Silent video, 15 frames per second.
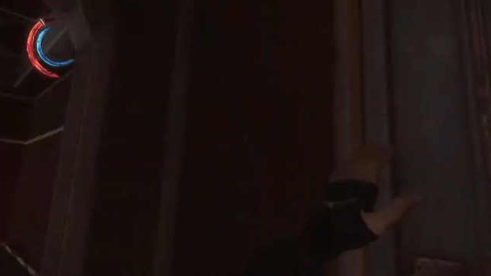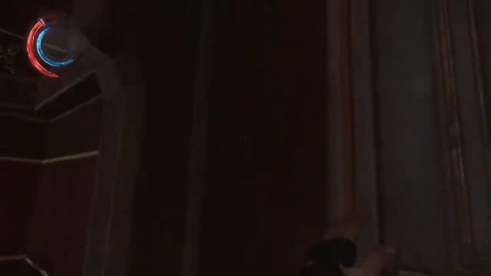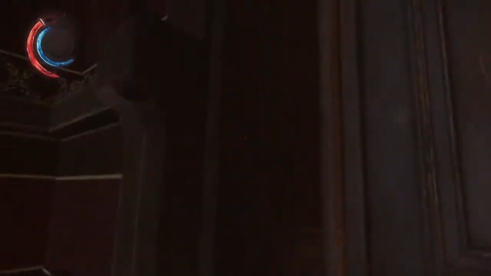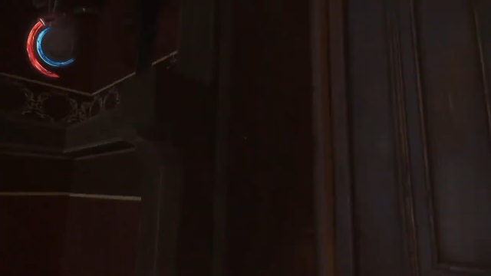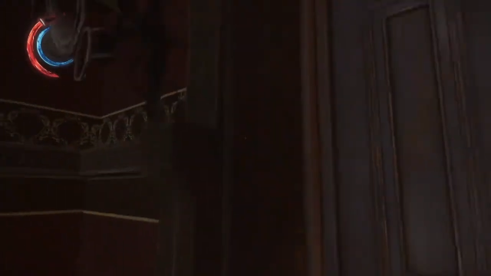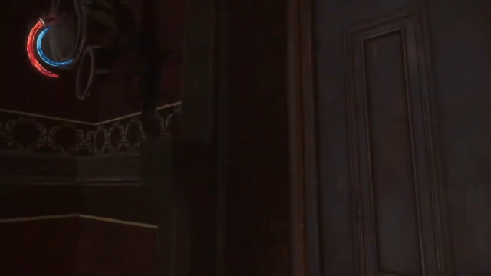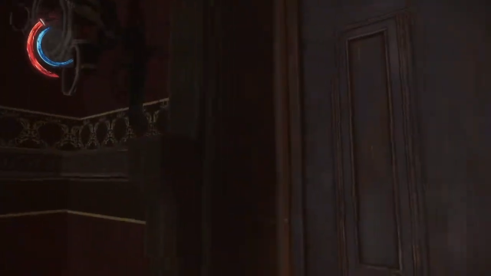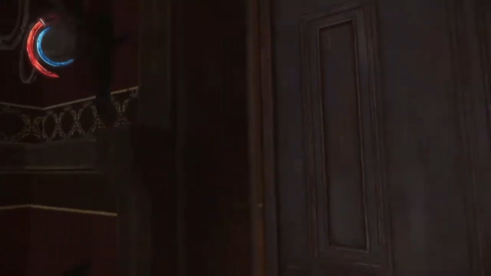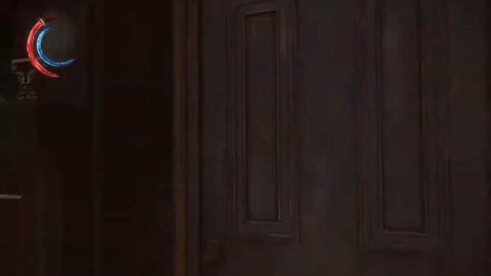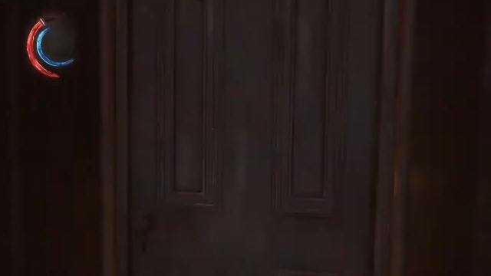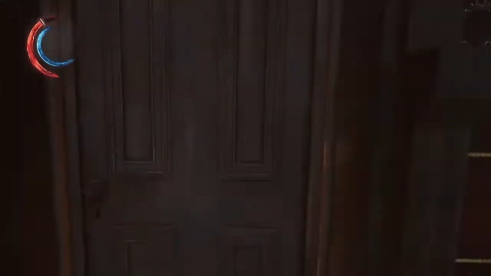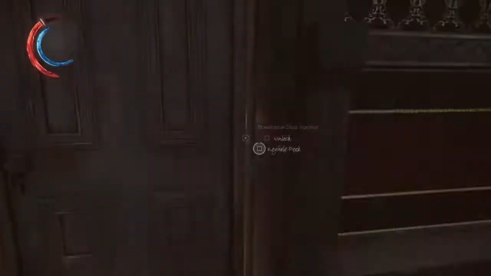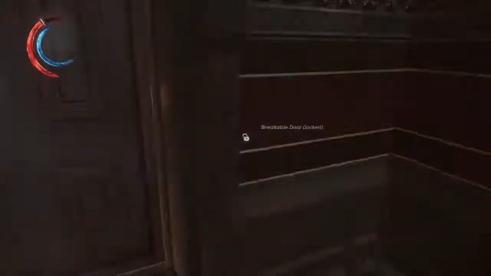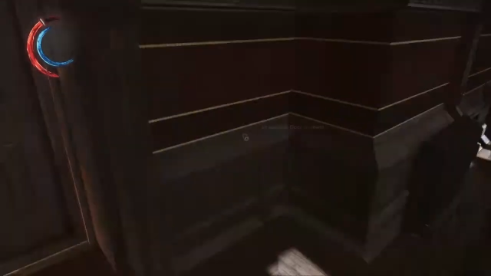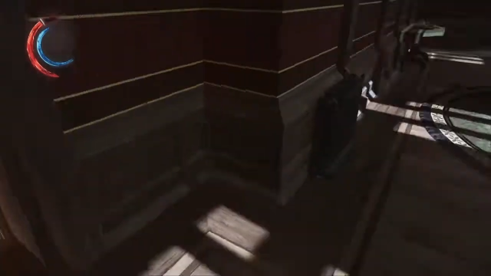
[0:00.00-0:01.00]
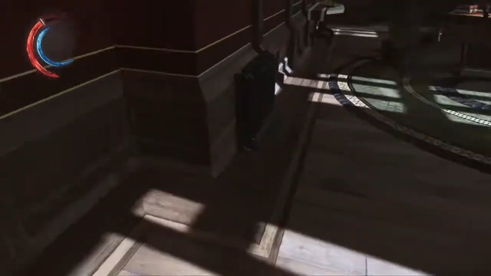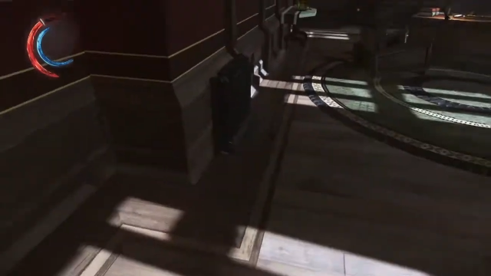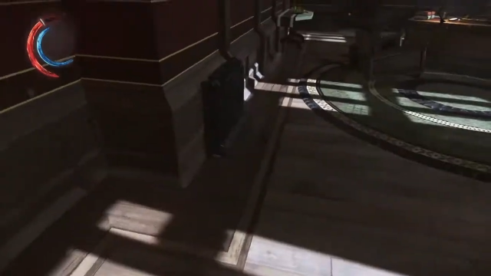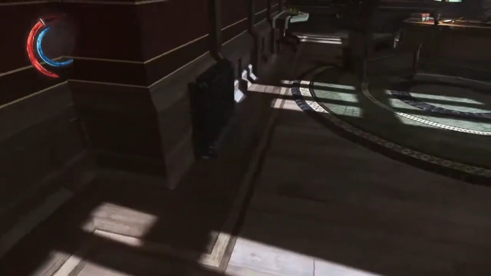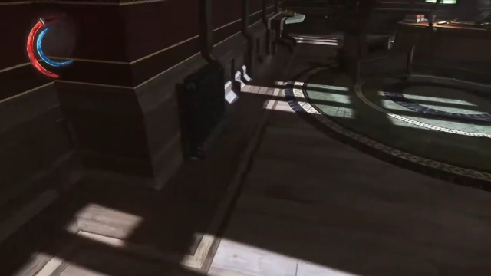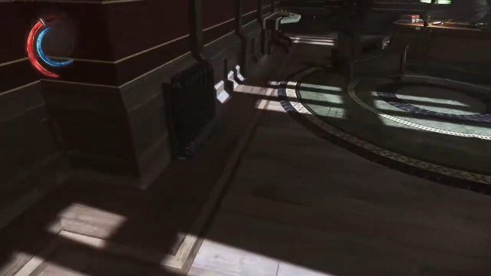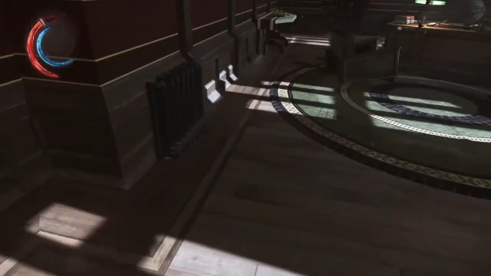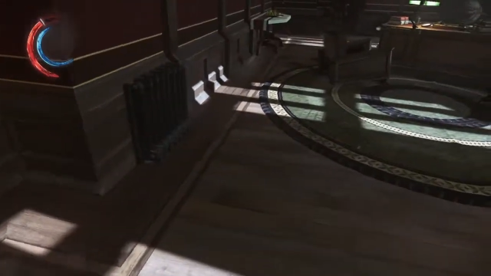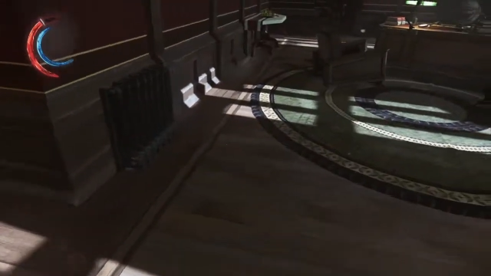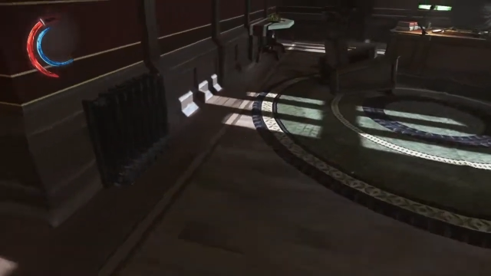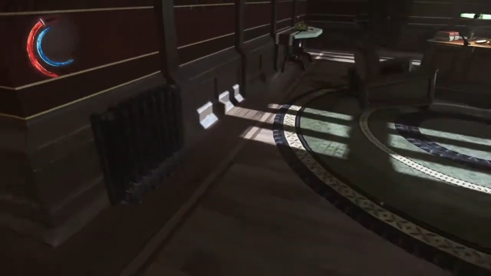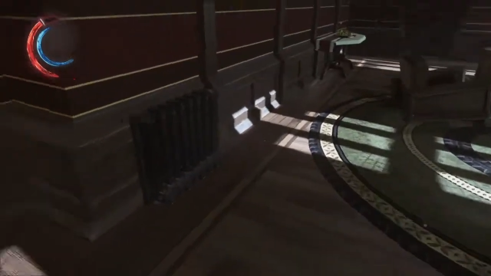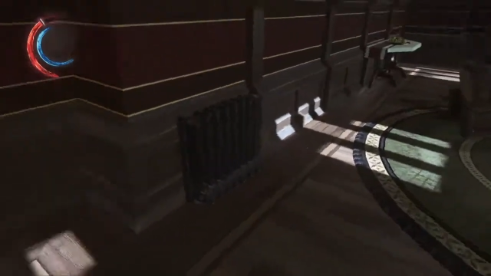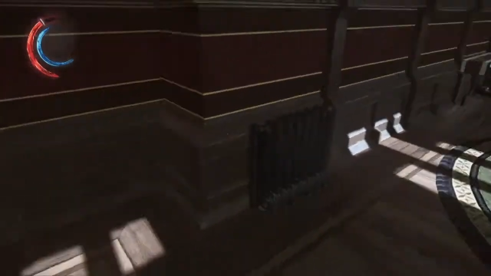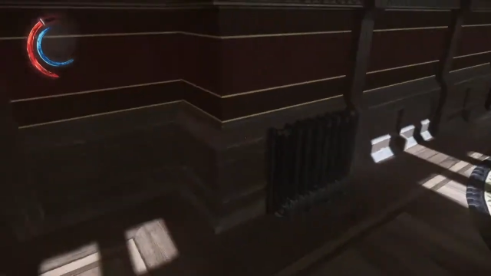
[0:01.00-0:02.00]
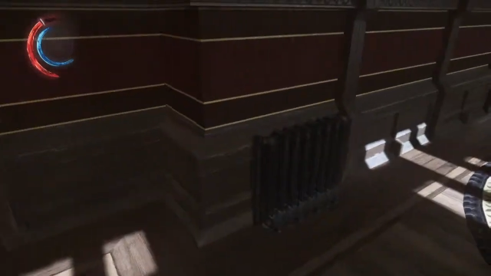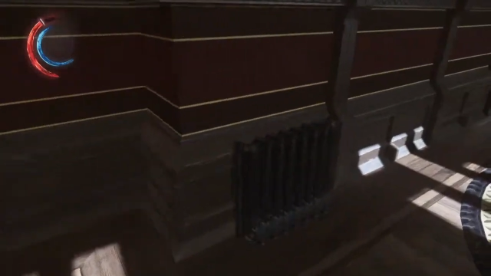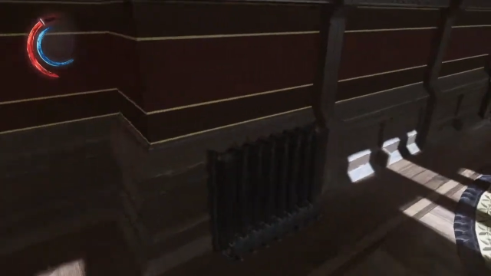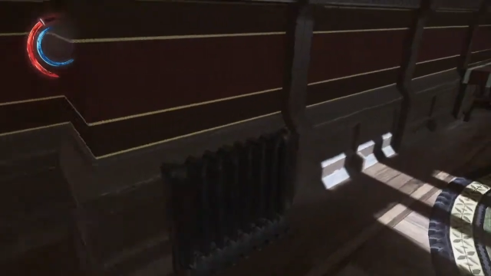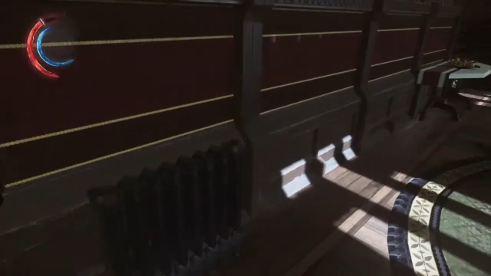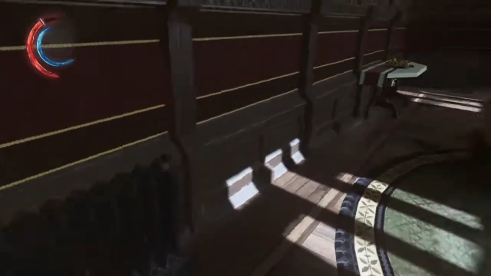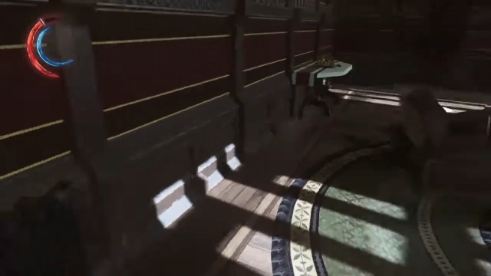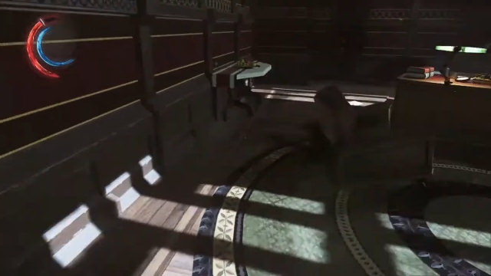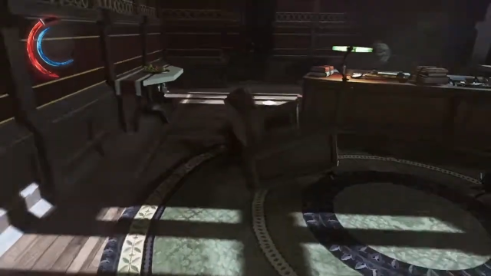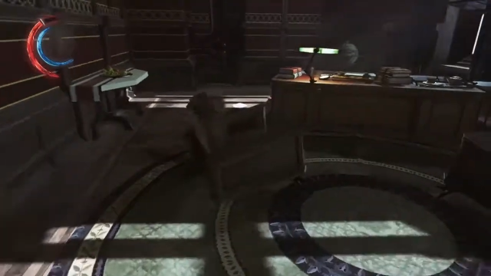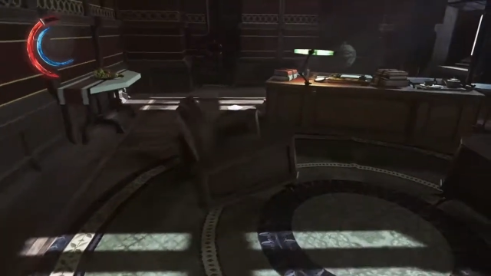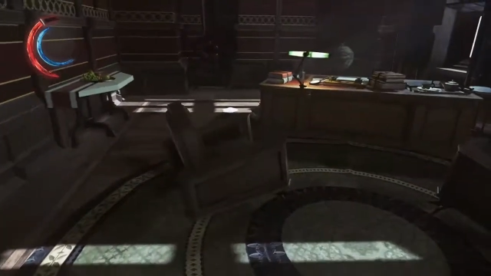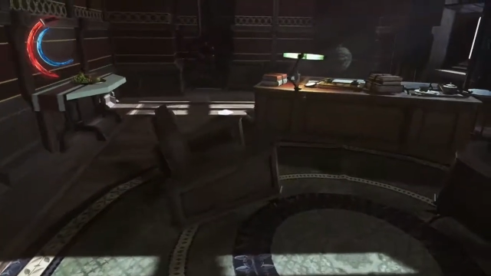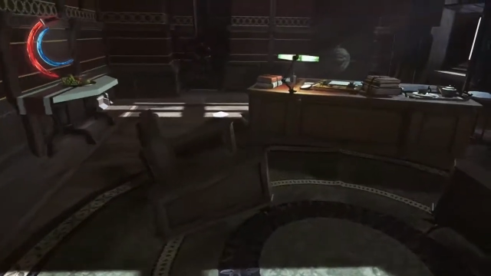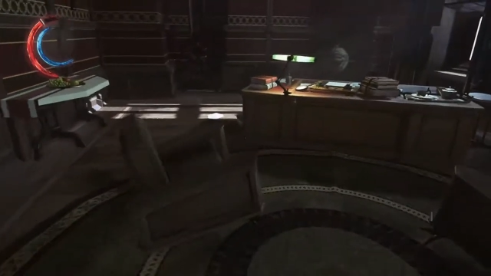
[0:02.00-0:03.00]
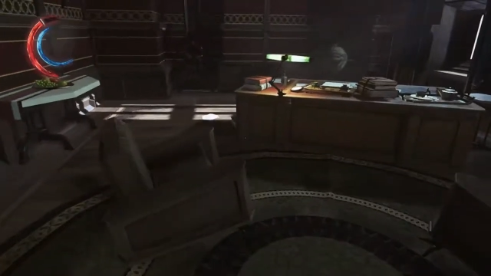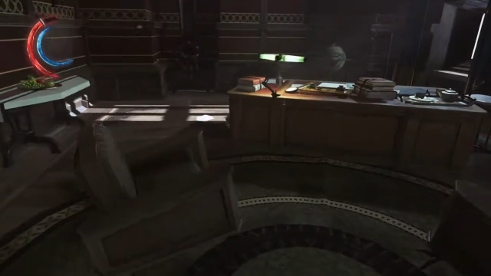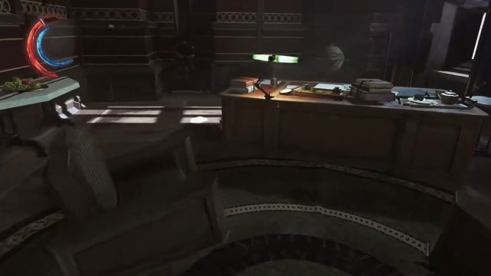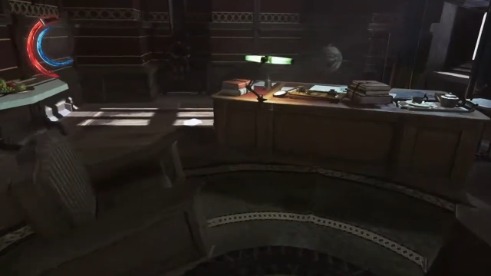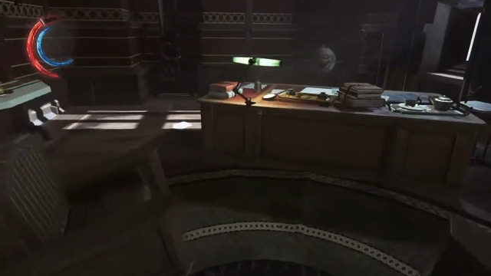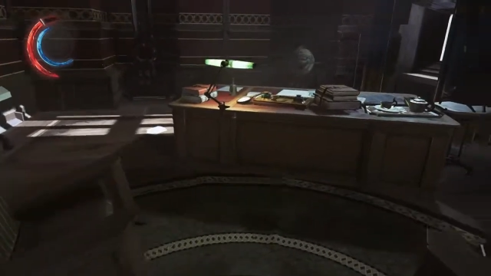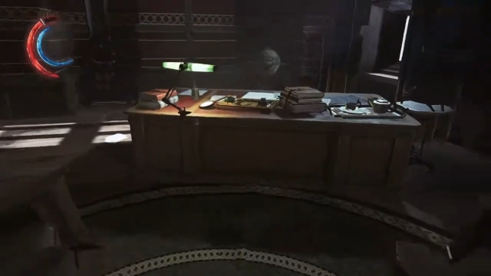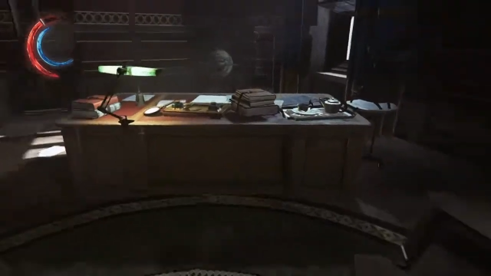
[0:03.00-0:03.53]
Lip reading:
Nobody's mouth can be seen.